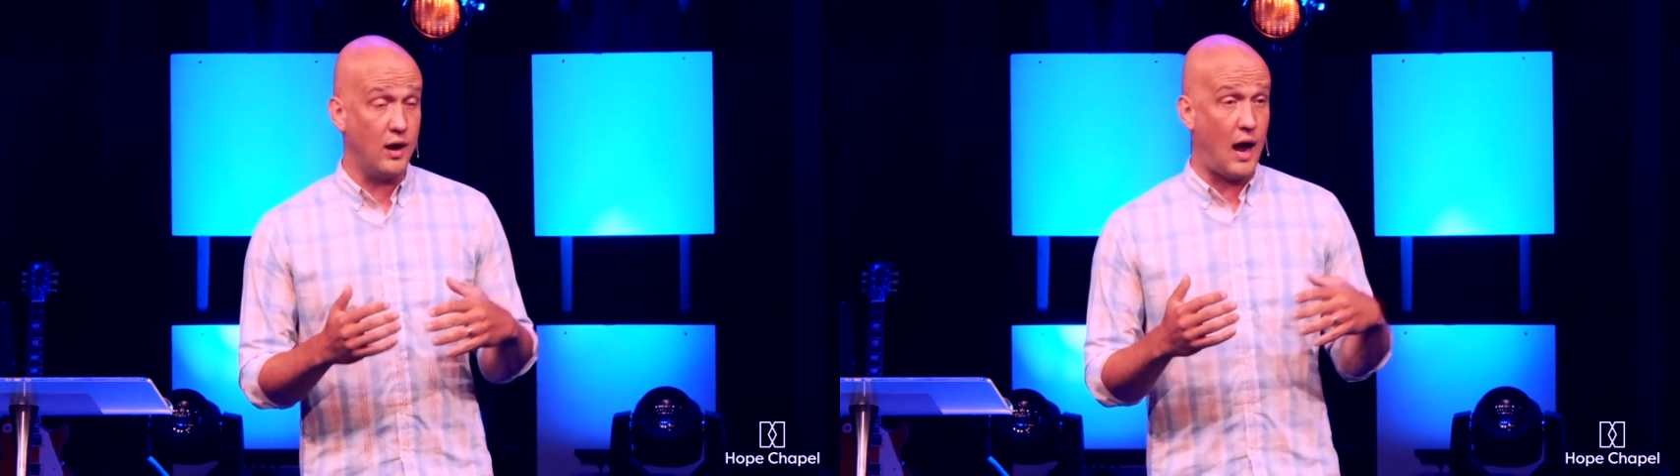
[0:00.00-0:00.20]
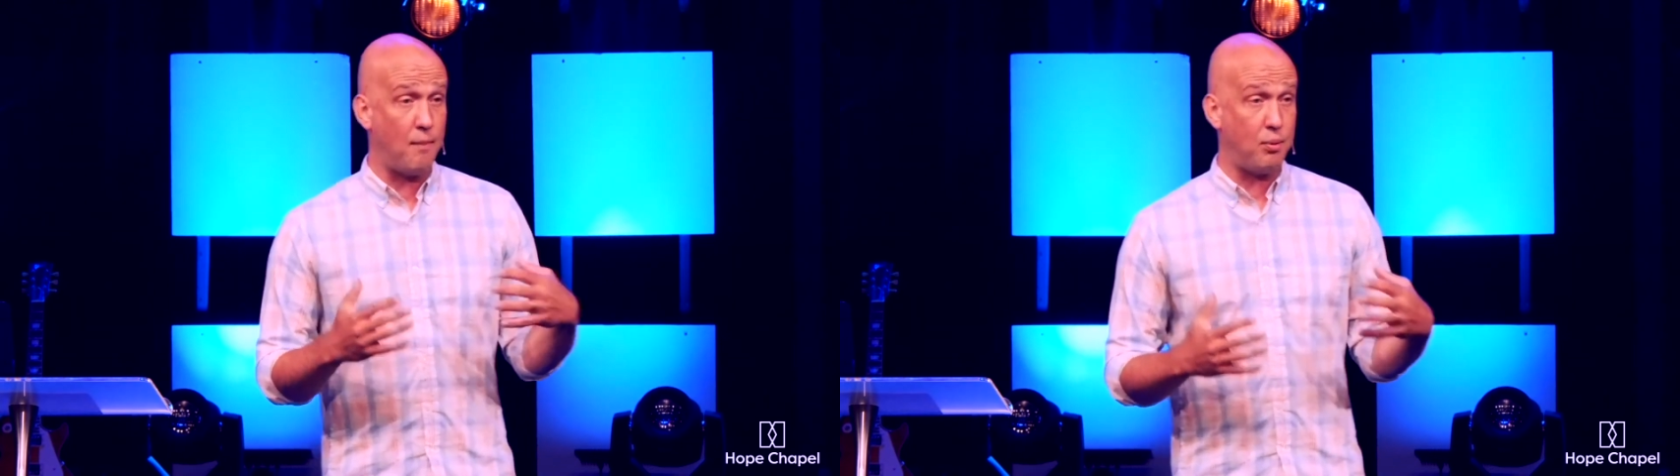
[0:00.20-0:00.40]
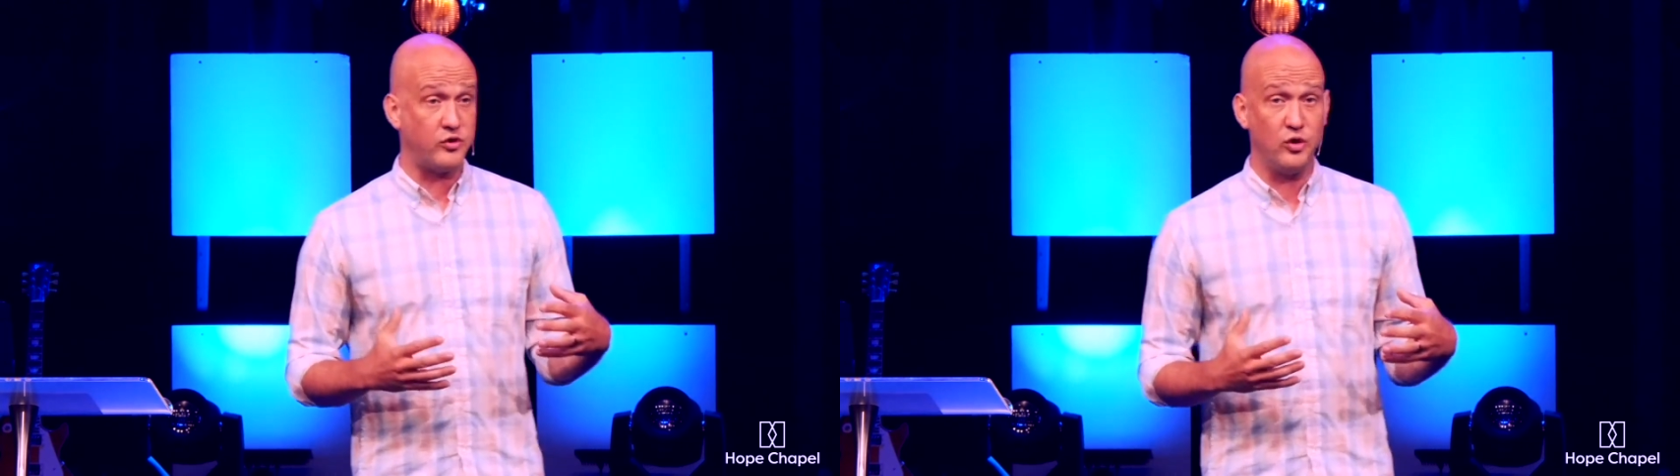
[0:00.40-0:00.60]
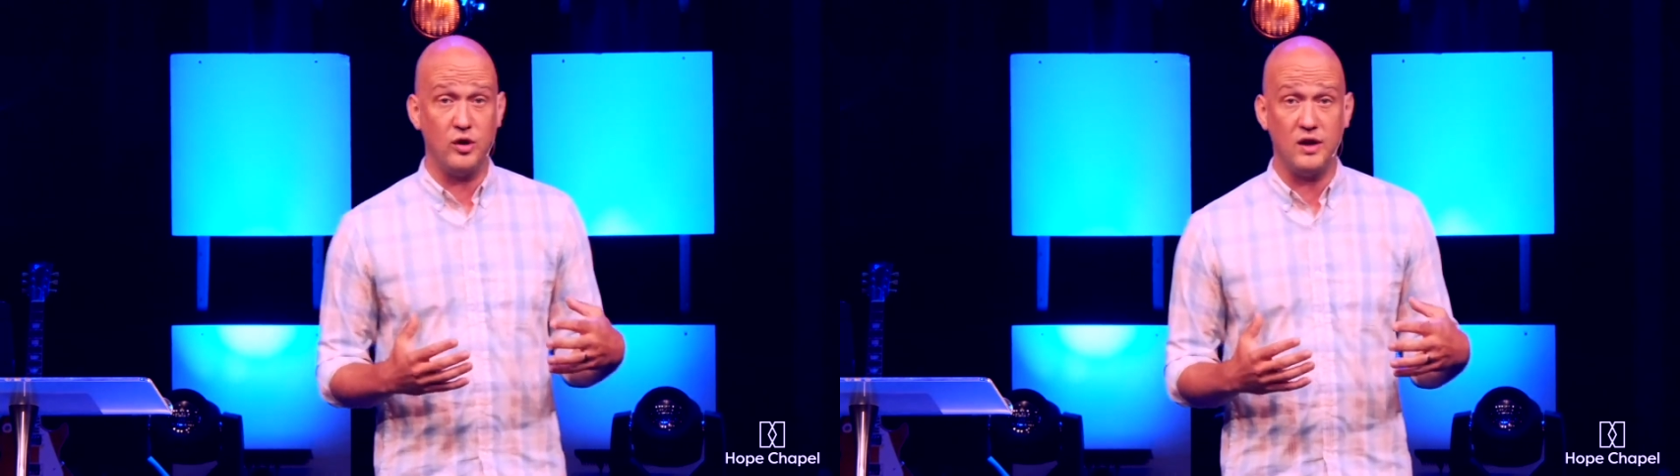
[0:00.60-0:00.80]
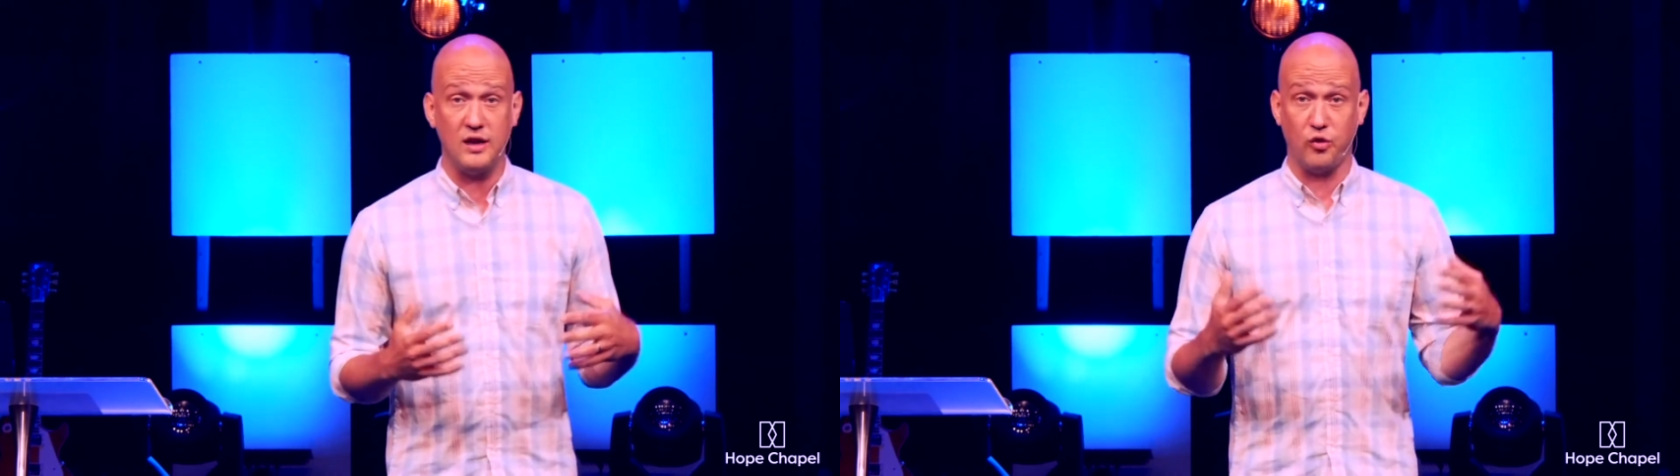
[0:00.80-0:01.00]

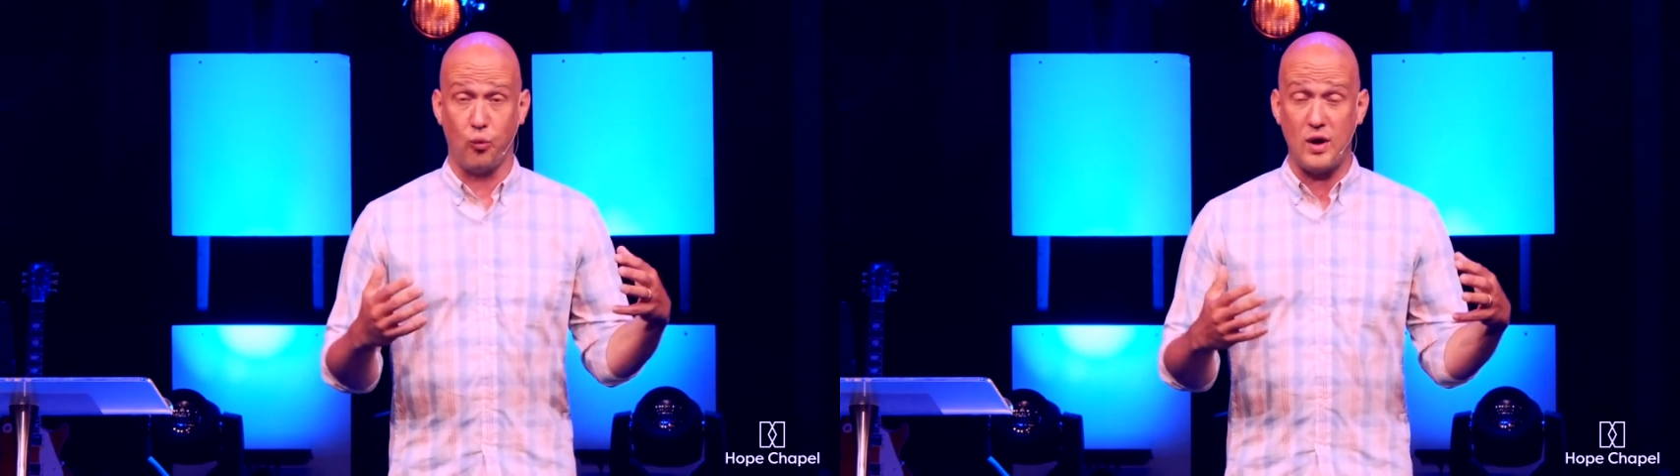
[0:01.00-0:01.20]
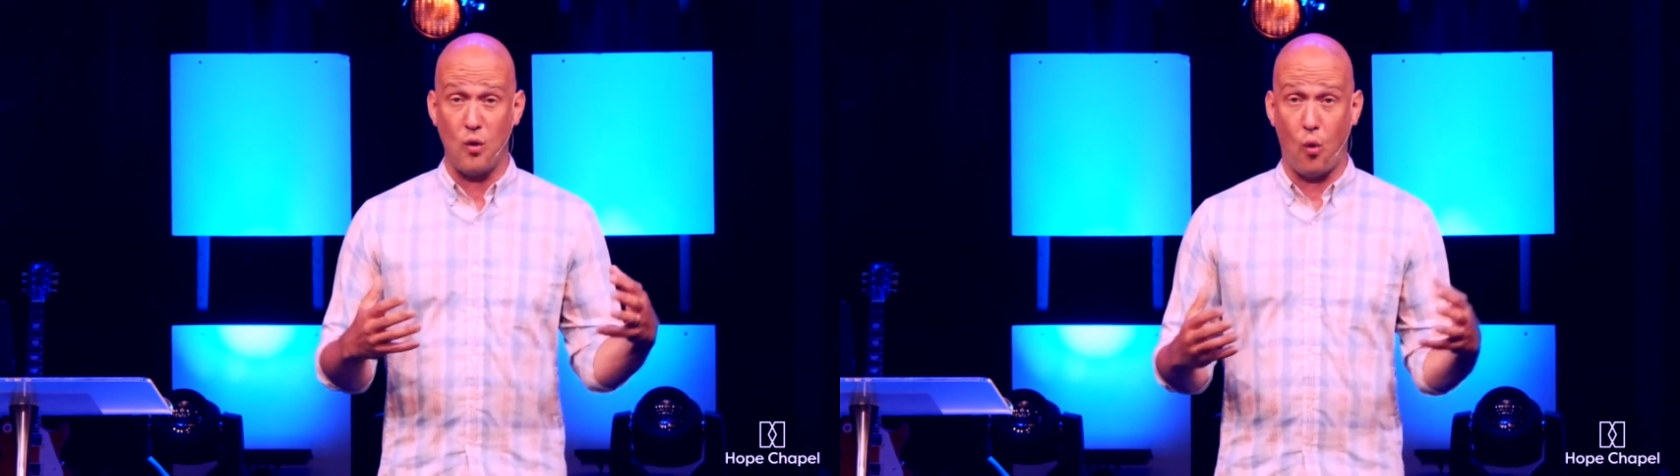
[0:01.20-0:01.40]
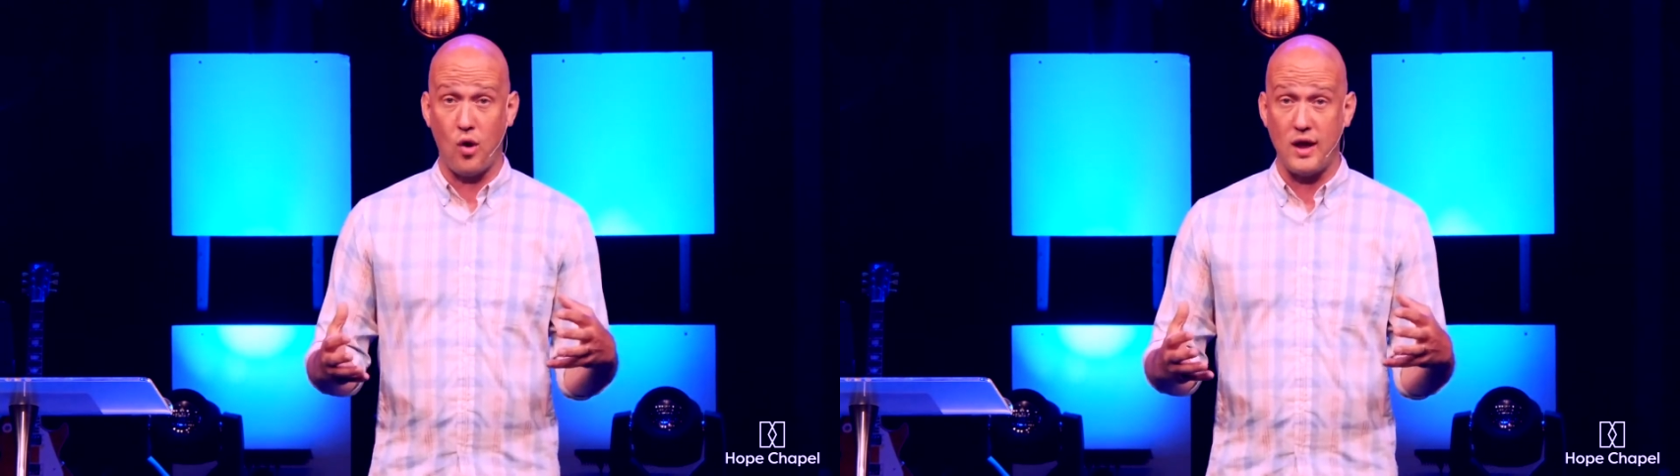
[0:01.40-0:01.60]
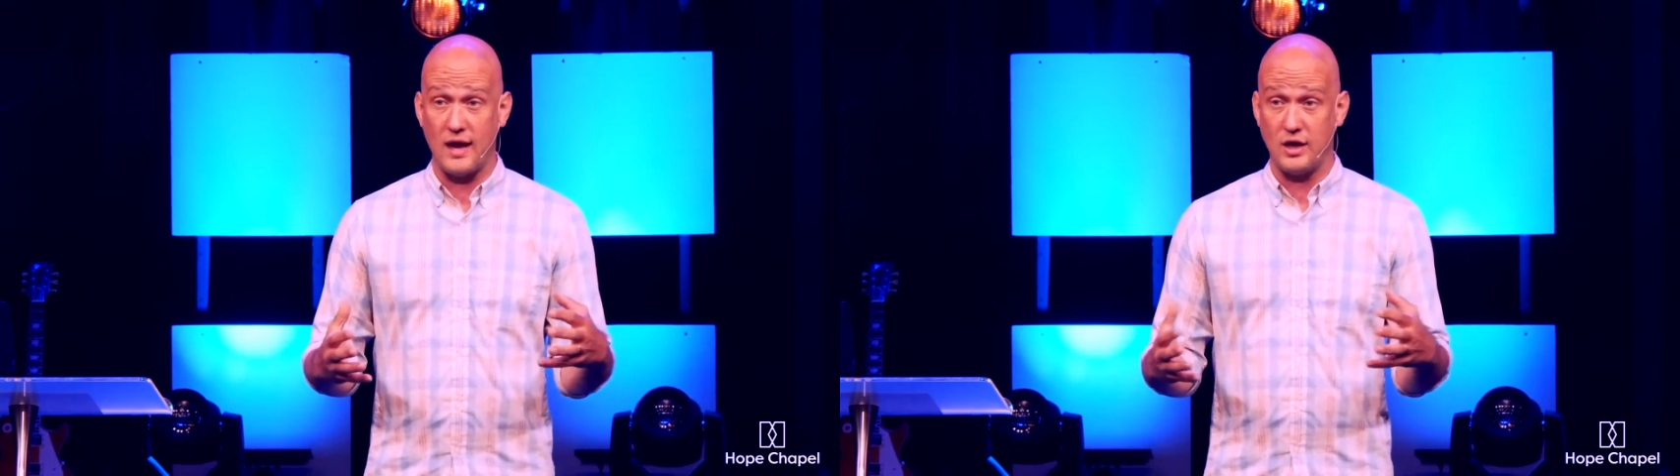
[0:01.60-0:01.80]
opportunity to reorient